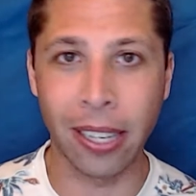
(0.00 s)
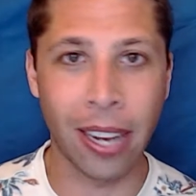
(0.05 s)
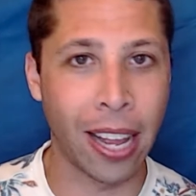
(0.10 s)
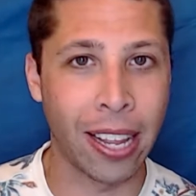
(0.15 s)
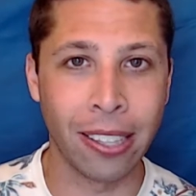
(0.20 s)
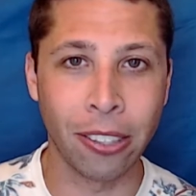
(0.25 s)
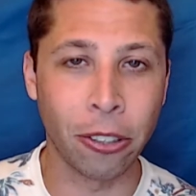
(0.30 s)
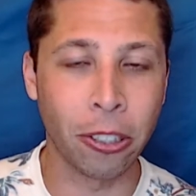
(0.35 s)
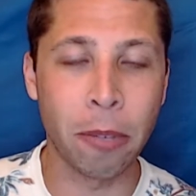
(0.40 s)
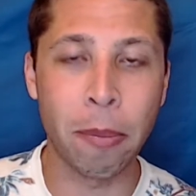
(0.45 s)
I
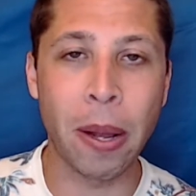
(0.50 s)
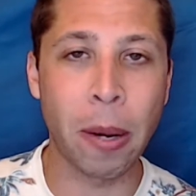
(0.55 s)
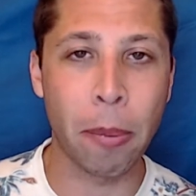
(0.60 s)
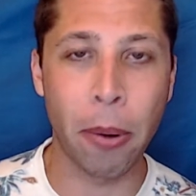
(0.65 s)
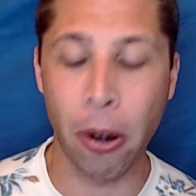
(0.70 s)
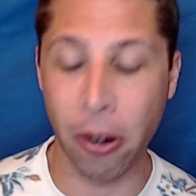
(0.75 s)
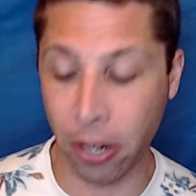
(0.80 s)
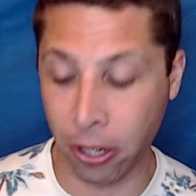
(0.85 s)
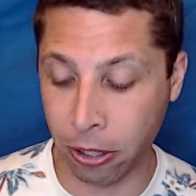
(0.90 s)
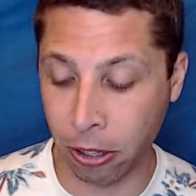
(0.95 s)
learned about a
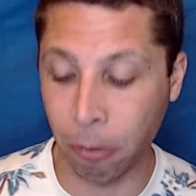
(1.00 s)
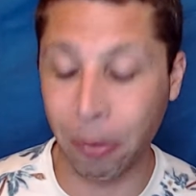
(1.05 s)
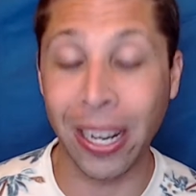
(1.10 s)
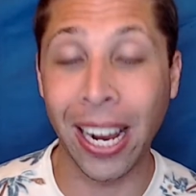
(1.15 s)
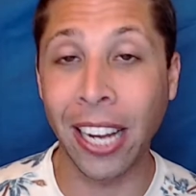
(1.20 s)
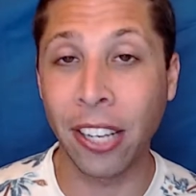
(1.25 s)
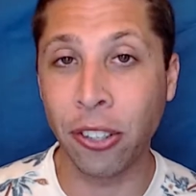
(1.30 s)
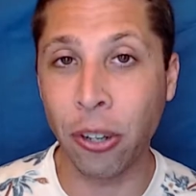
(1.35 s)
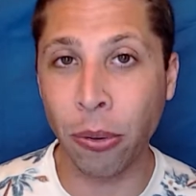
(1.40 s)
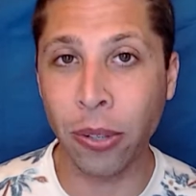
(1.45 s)
particle, but
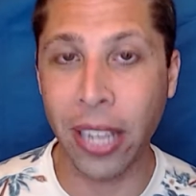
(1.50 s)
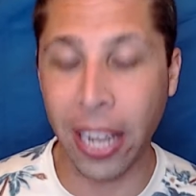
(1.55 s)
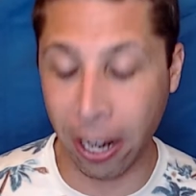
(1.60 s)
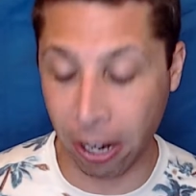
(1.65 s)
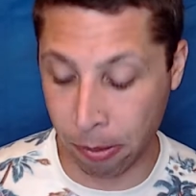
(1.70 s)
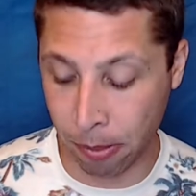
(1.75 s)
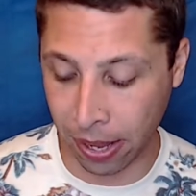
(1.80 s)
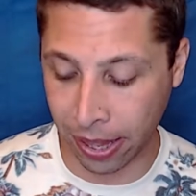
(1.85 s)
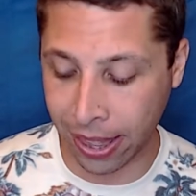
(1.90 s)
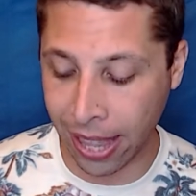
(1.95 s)
I don't care
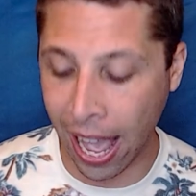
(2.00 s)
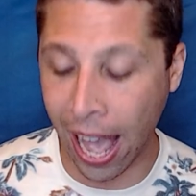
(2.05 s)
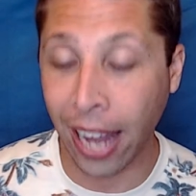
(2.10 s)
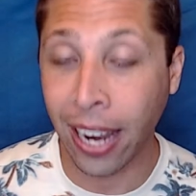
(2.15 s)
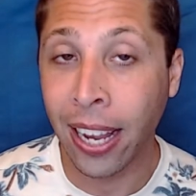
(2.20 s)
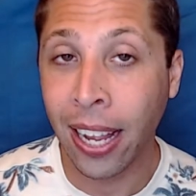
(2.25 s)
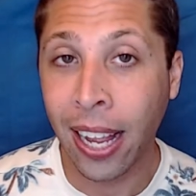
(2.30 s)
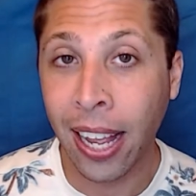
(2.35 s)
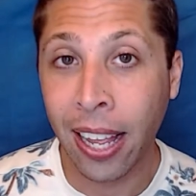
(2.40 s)
about that.